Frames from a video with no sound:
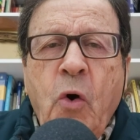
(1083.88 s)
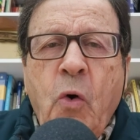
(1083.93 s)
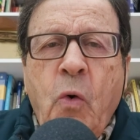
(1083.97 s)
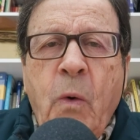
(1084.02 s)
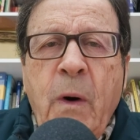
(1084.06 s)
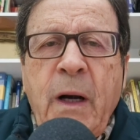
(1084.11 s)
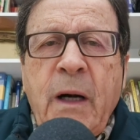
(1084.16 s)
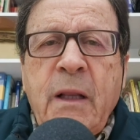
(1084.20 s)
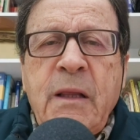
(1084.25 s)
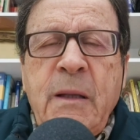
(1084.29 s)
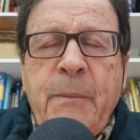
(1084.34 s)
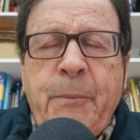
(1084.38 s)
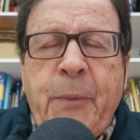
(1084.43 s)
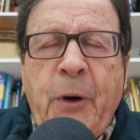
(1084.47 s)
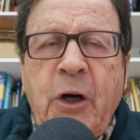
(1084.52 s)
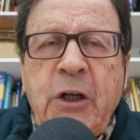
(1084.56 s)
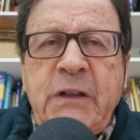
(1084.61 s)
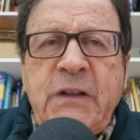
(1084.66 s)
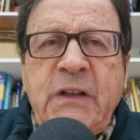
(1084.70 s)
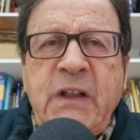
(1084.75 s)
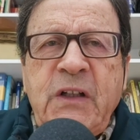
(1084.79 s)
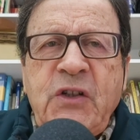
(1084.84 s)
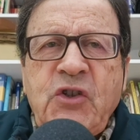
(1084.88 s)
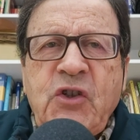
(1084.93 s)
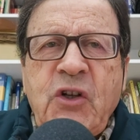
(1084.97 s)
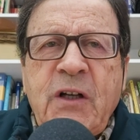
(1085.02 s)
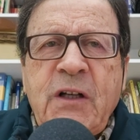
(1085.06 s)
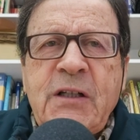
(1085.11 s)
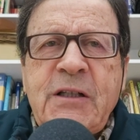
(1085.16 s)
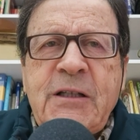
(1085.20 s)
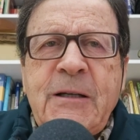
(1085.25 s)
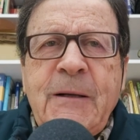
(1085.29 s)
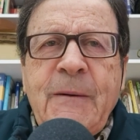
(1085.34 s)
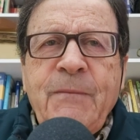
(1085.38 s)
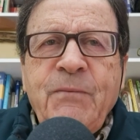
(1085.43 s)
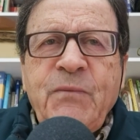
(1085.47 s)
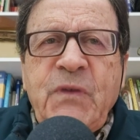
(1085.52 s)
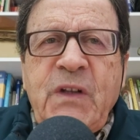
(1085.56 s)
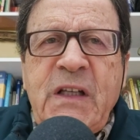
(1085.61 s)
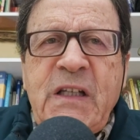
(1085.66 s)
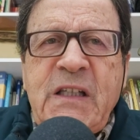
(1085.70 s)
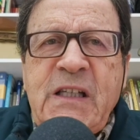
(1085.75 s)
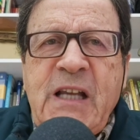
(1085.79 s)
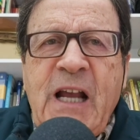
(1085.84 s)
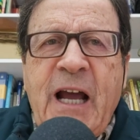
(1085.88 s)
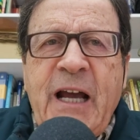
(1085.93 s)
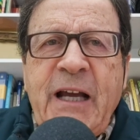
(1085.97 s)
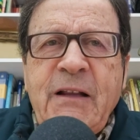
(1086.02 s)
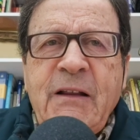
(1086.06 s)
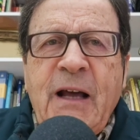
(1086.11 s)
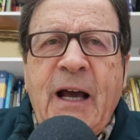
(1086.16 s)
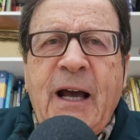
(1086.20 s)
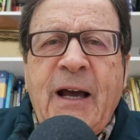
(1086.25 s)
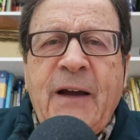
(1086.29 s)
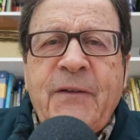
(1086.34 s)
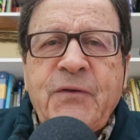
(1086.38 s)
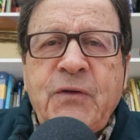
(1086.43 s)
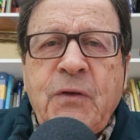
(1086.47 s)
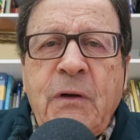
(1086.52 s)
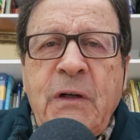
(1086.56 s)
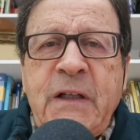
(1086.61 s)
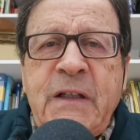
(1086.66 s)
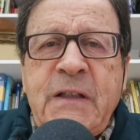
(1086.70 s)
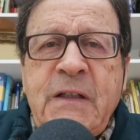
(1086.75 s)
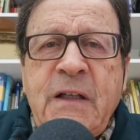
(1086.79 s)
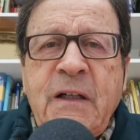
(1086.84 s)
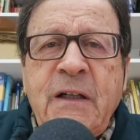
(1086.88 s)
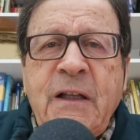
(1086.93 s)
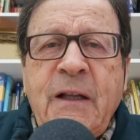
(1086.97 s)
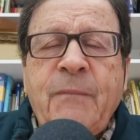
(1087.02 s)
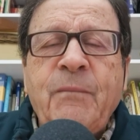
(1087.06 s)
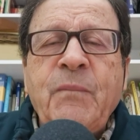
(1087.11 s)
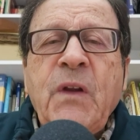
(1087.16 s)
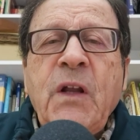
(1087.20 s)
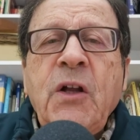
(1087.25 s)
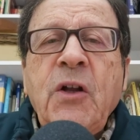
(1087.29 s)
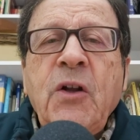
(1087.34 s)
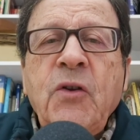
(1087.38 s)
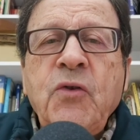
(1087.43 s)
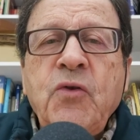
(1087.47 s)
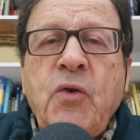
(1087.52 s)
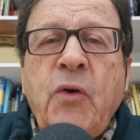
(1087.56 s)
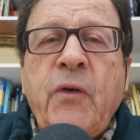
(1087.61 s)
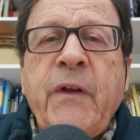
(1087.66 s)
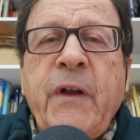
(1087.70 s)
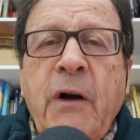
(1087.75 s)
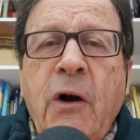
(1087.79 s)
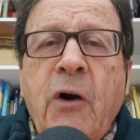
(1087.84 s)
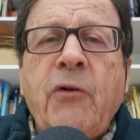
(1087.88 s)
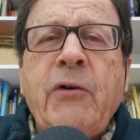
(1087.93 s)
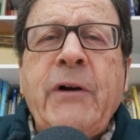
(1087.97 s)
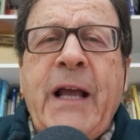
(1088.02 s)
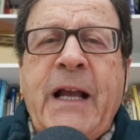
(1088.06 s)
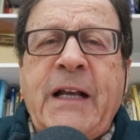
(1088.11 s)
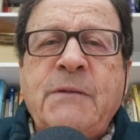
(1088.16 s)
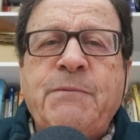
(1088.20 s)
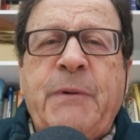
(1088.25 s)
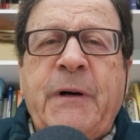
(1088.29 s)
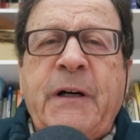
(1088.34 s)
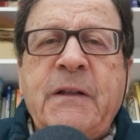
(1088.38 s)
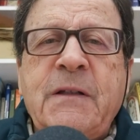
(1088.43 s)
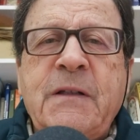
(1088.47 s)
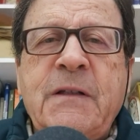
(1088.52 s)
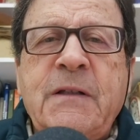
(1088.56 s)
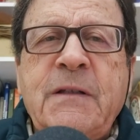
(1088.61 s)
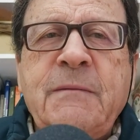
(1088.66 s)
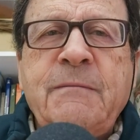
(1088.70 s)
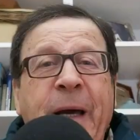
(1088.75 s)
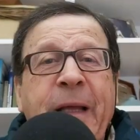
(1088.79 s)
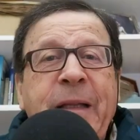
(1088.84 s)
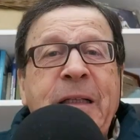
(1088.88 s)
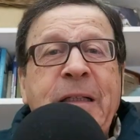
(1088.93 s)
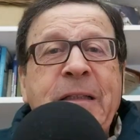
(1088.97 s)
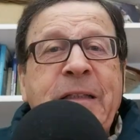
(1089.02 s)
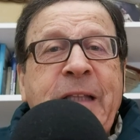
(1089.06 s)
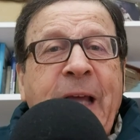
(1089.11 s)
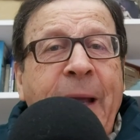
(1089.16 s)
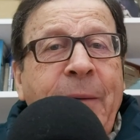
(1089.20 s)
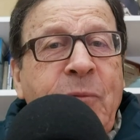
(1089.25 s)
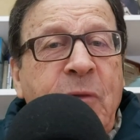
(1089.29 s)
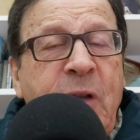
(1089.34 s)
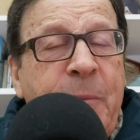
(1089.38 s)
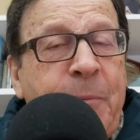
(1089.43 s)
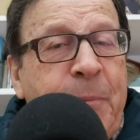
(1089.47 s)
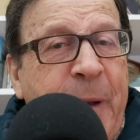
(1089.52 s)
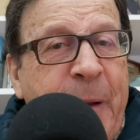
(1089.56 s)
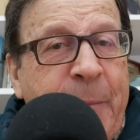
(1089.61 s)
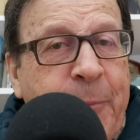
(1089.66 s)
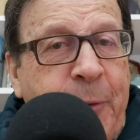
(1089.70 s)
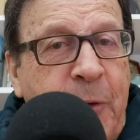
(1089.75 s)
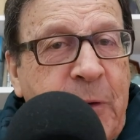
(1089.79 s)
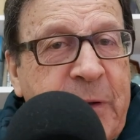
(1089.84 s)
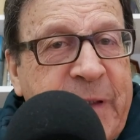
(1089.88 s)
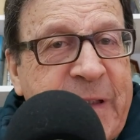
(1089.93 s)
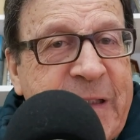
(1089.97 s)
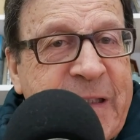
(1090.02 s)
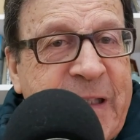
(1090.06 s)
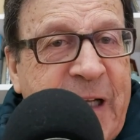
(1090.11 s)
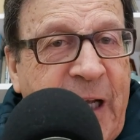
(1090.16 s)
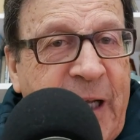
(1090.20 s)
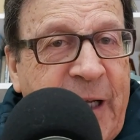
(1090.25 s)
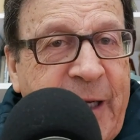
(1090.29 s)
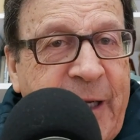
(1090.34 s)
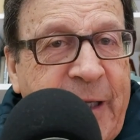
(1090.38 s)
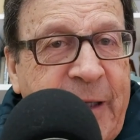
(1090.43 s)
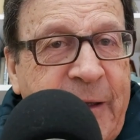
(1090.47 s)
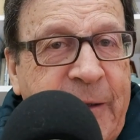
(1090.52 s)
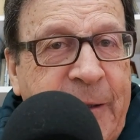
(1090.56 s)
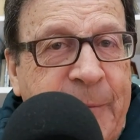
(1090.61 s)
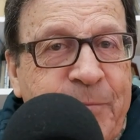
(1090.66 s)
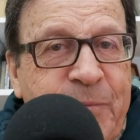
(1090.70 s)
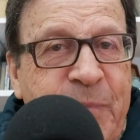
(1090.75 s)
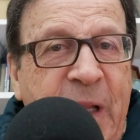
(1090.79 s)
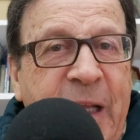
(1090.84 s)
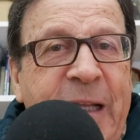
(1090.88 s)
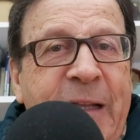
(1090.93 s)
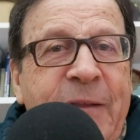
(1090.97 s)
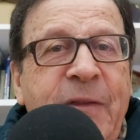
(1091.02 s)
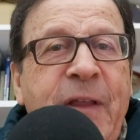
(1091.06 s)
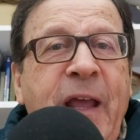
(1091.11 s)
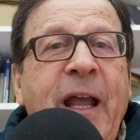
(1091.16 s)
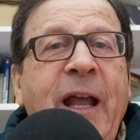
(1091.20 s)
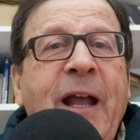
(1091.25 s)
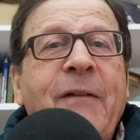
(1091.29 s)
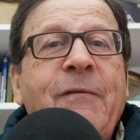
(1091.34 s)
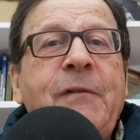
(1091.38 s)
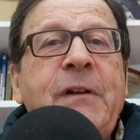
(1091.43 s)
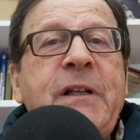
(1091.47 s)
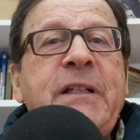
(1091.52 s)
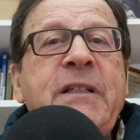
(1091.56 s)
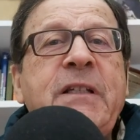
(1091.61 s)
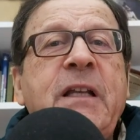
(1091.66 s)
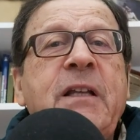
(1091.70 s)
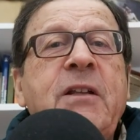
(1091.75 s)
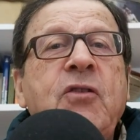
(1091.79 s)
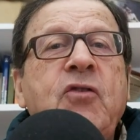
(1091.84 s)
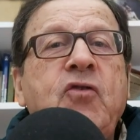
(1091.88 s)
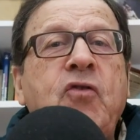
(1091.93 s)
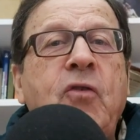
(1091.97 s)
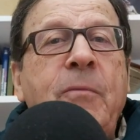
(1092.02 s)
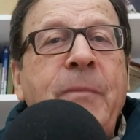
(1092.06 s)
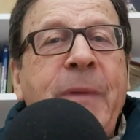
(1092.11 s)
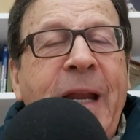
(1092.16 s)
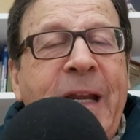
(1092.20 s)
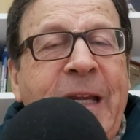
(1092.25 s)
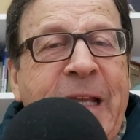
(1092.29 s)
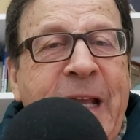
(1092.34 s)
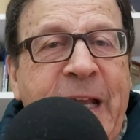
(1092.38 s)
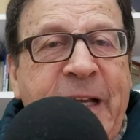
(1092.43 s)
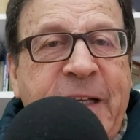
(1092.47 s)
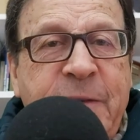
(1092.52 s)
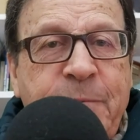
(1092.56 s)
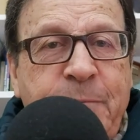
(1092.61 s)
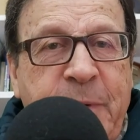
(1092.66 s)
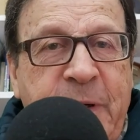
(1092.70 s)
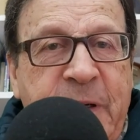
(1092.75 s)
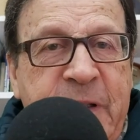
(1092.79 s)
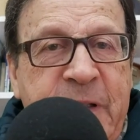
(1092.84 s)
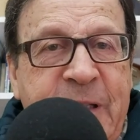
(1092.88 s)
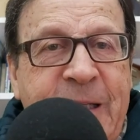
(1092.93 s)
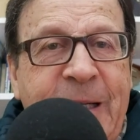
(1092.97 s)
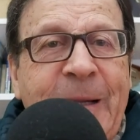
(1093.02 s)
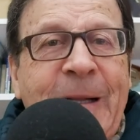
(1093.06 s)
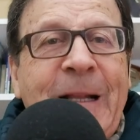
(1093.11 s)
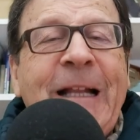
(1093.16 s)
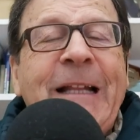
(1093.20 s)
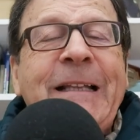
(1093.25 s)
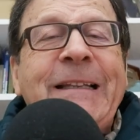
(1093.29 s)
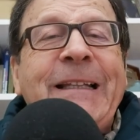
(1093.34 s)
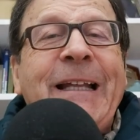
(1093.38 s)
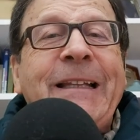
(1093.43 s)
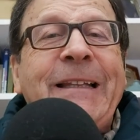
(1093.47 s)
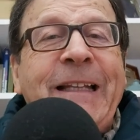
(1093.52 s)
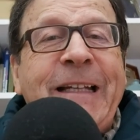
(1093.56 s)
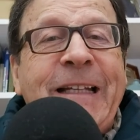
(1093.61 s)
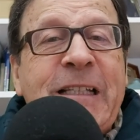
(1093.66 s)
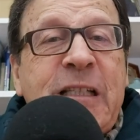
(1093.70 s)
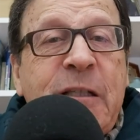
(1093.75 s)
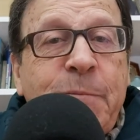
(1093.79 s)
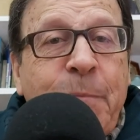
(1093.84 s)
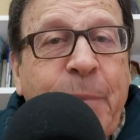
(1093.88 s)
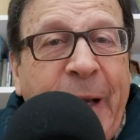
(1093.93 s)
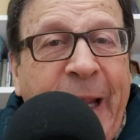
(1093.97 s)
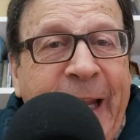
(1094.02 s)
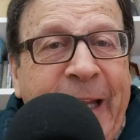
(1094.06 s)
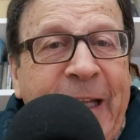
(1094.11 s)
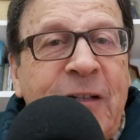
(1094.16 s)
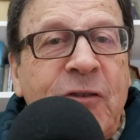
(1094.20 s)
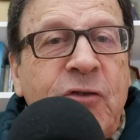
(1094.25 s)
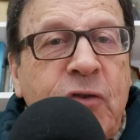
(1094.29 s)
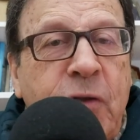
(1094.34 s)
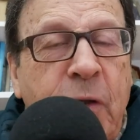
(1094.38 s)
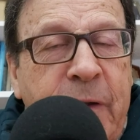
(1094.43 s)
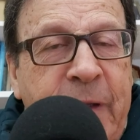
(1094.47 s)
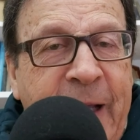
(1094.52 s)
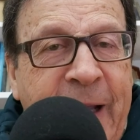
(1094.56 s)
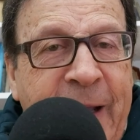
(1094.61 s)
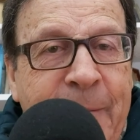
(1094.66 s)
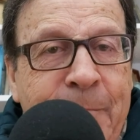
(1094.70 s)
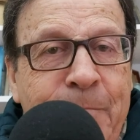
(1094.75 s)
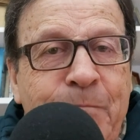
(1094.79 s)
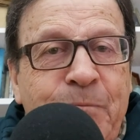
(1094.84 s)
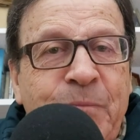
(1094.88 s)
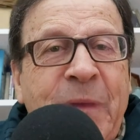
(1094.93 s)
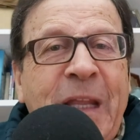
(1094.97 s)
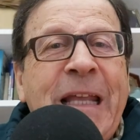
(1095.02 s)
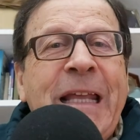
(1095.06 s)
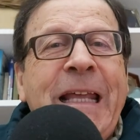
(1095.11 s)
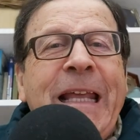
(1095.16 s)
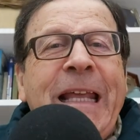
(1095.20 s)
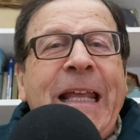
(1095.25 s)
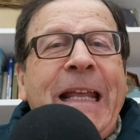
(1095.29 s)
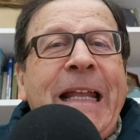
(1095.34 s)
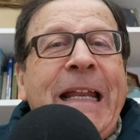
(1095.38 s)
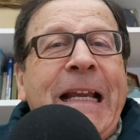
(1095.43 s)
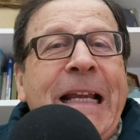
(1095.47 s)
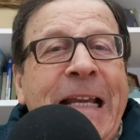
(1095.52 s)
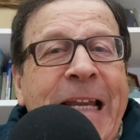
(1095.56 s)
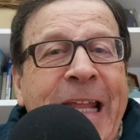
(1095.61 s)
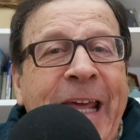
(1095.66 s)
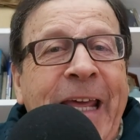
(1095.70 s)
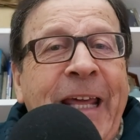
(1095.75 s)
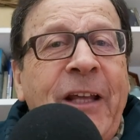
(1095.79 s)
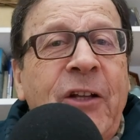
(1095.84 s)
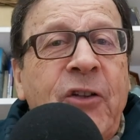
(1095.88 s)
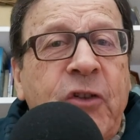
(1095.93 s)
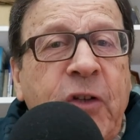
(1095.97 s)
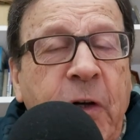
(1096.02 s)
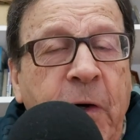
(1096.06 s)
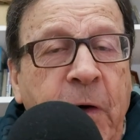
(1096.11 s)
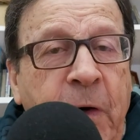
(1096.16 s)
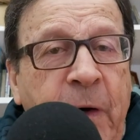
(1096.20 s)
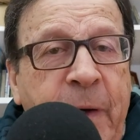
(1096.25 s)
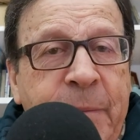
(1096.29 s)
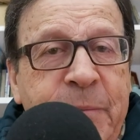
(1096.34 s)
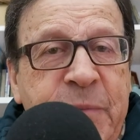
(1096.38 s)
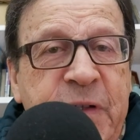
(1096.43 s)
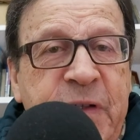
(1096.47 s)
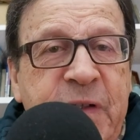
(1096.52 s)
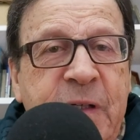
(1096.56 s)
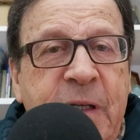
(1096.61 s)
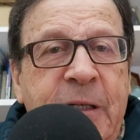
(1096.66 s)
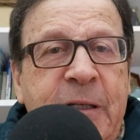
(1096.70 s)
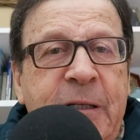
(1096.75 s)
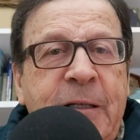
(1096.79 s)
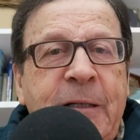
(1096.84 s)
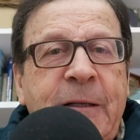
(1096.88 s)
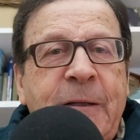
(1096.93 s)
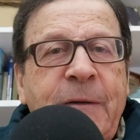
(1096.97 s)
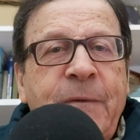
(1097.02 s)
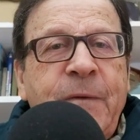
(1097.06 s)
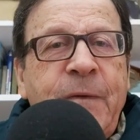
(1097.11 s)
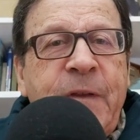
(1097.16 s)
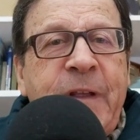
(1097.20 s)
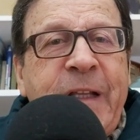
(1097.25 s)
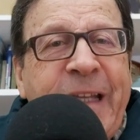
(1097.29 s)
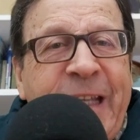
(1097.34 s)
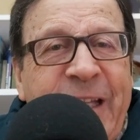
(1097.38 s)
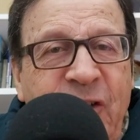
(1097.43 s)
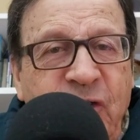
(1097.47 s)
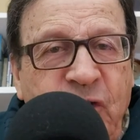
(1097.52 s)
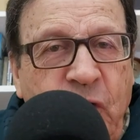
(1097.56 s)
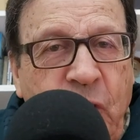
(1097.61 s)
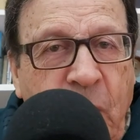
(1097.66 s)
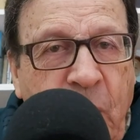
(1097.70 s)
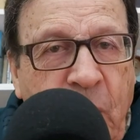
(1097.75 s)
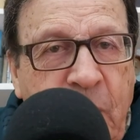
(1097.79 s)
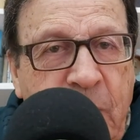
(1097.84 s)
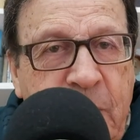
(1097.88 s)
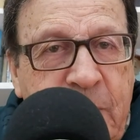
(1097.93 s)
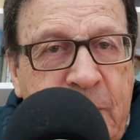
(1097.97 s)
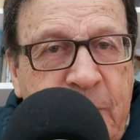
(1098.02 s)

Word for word: where the politicians decide after listening to their own experts. By the time the people decide, they have listened to many experts that explain to them in lay terms the issue.